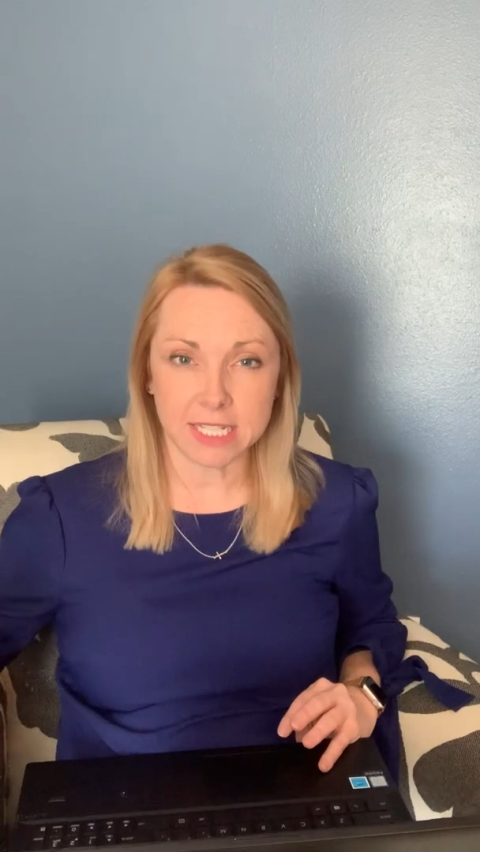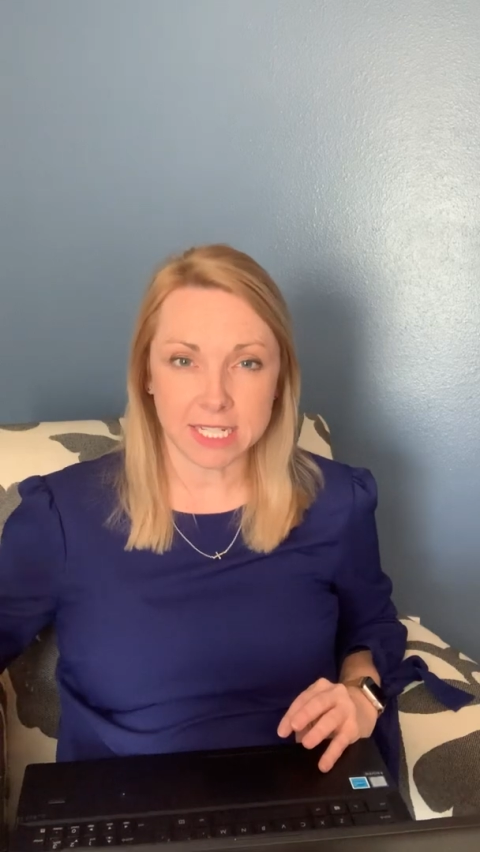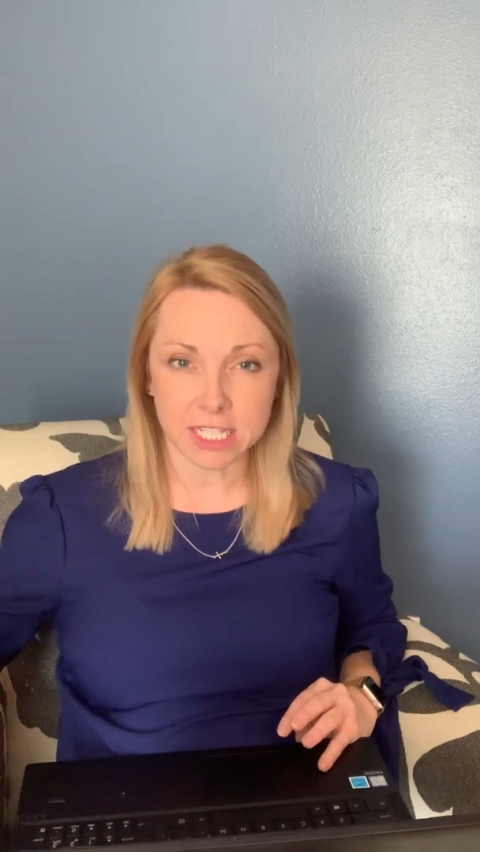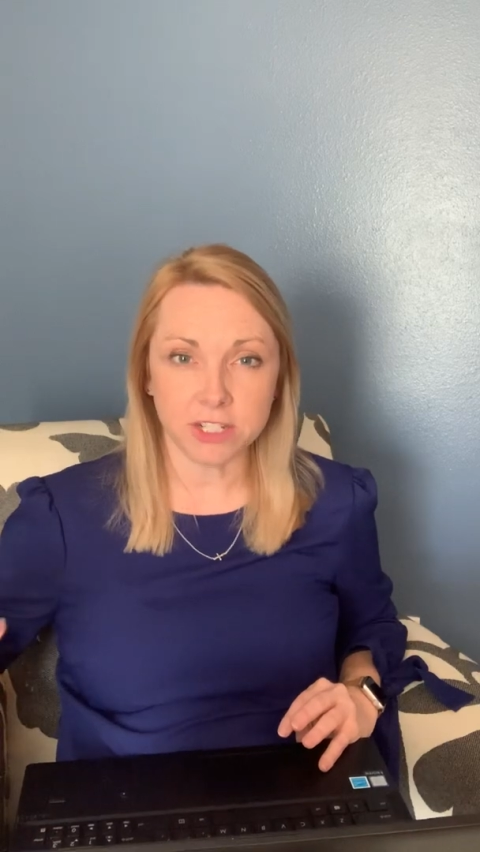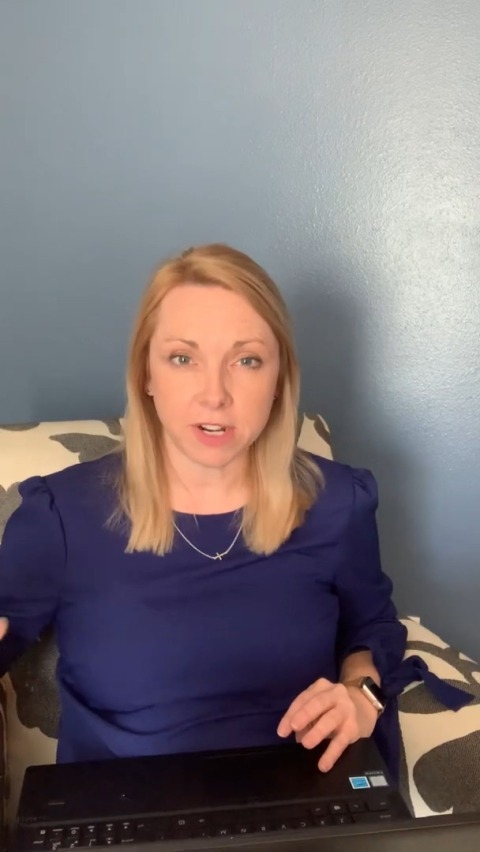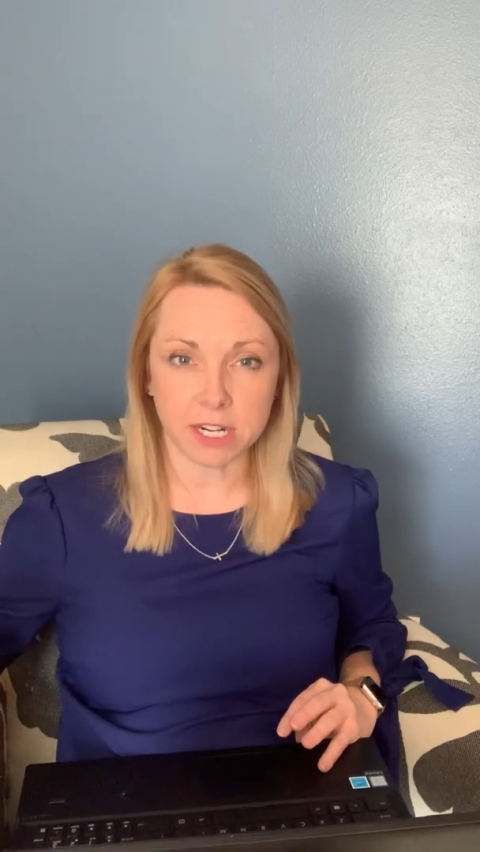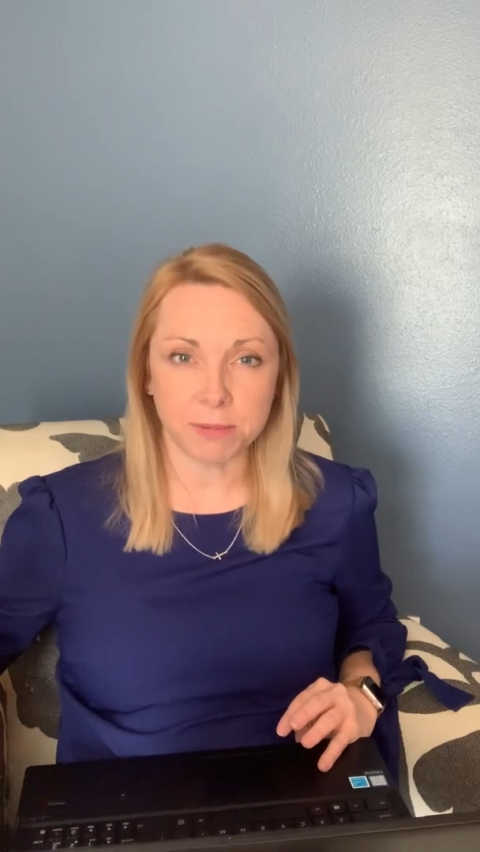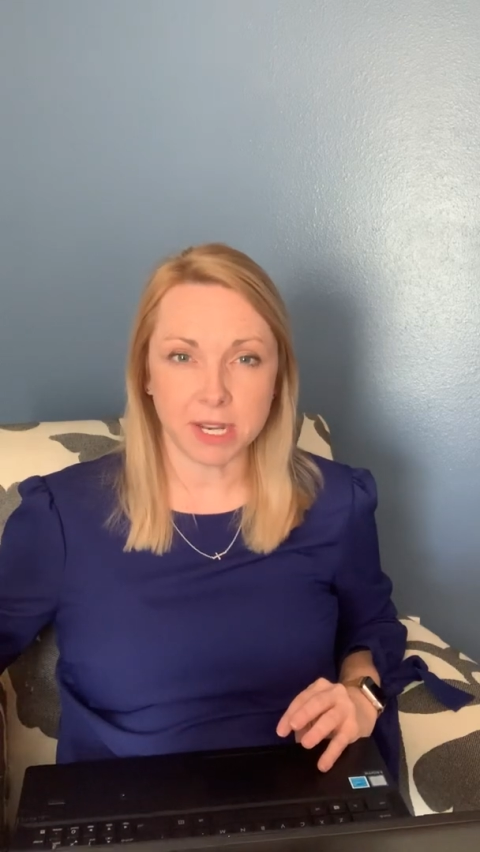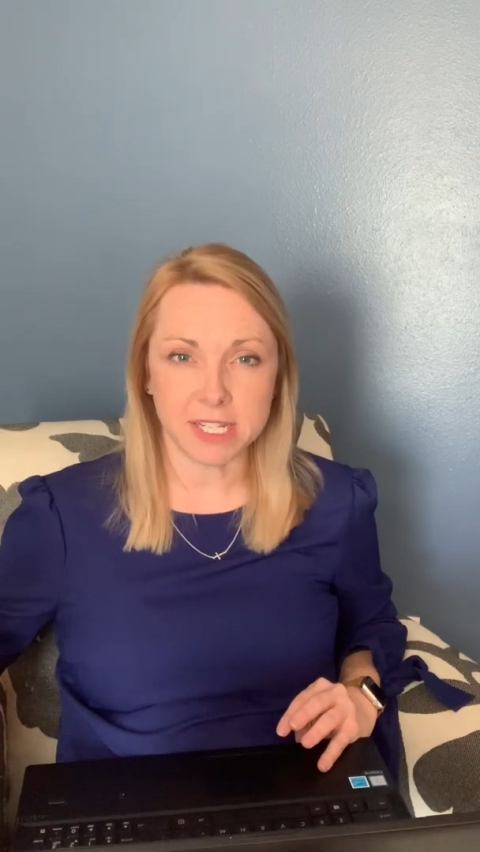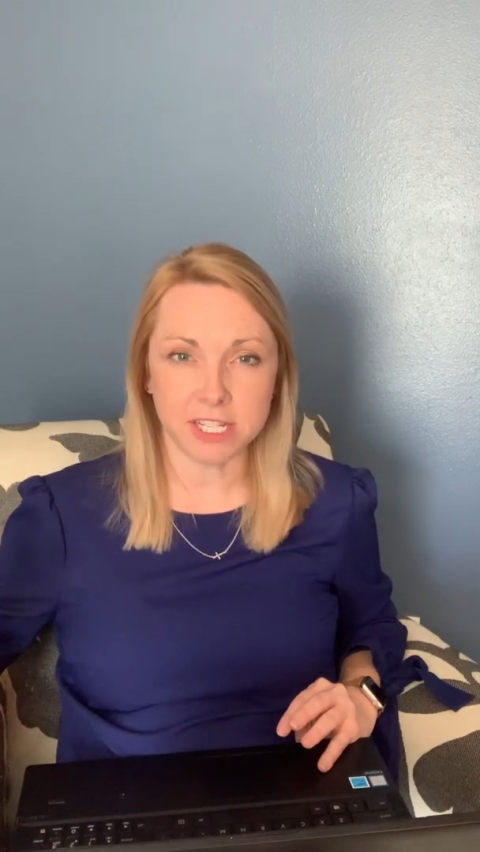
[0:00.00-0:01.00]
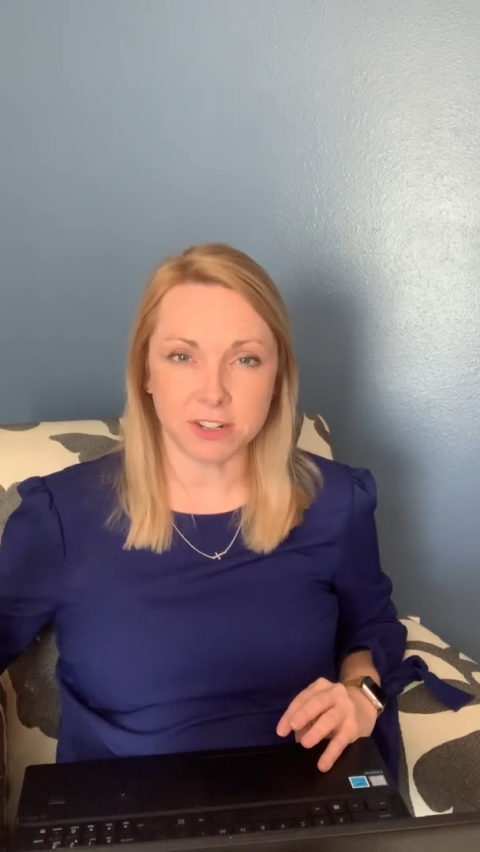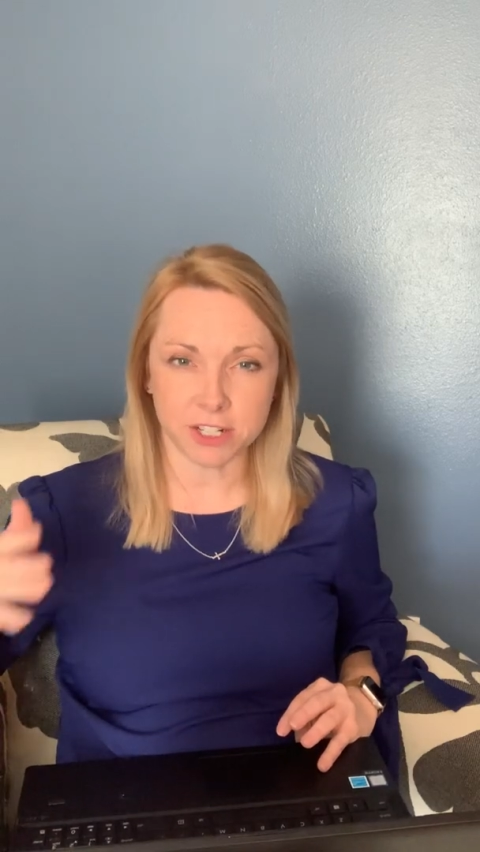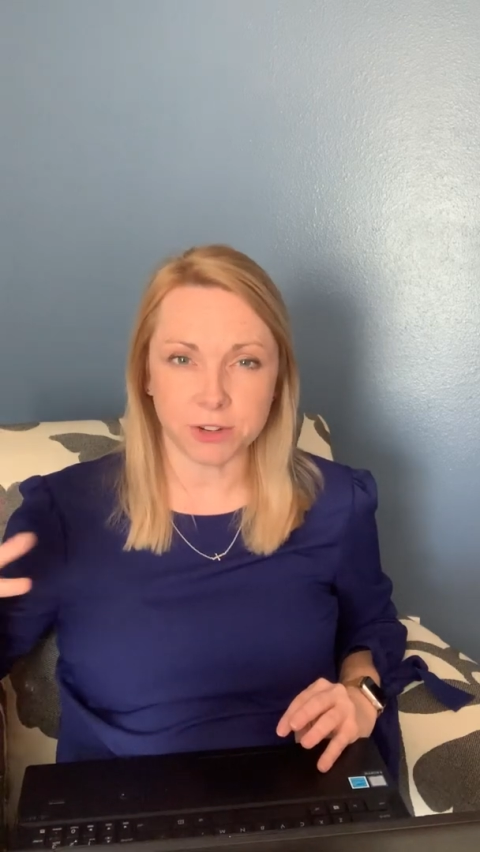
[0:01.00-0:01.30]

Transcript: district, but districts